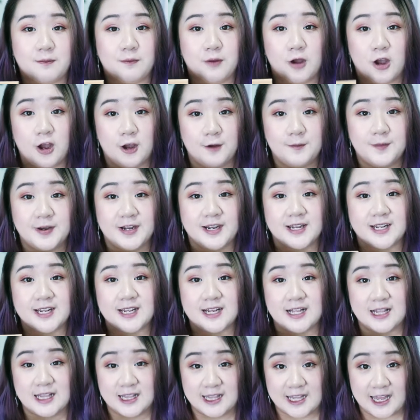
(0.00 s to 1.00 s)
their permanent
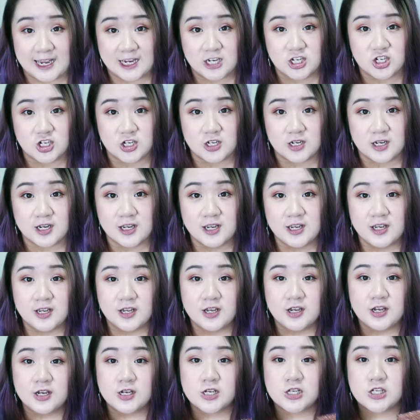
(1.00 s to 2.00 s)
collection.
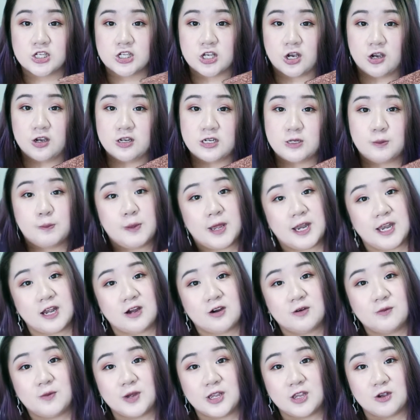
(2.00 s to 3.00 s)
So depending
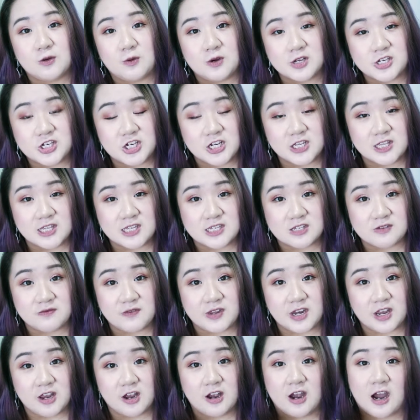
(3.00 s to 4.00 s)
on when you're watching this
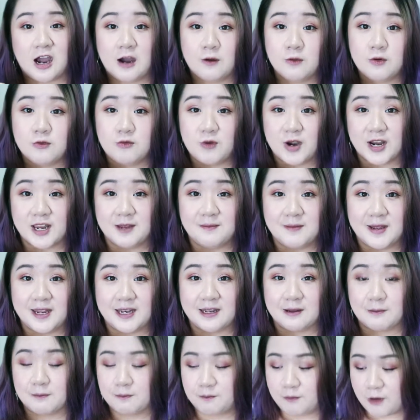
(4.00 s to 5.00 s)
video, I would
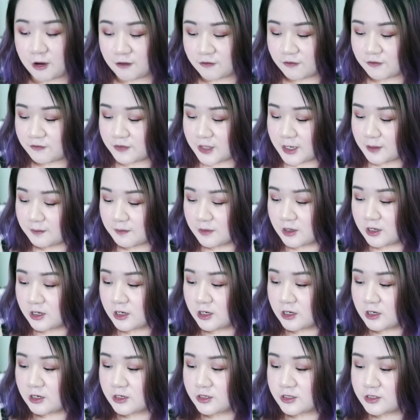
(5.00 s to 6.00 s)
recommend both of them.
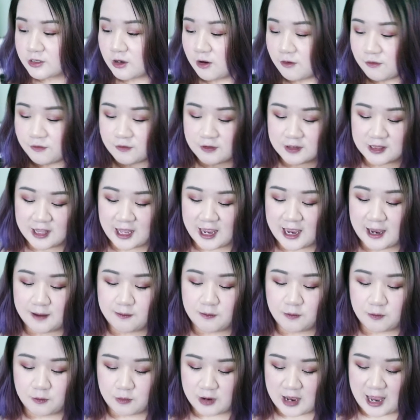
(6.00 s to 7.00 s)
Soft
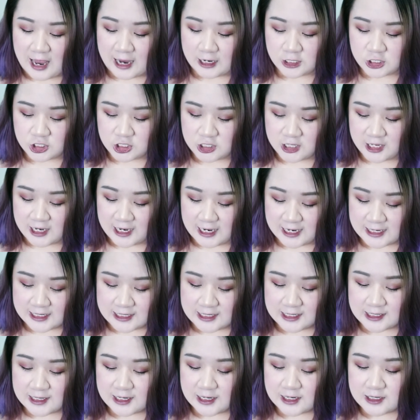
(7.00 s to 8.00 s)
Glam, actually,
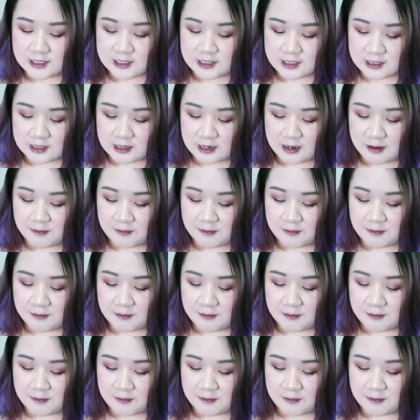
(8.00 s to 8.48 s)
it didn't,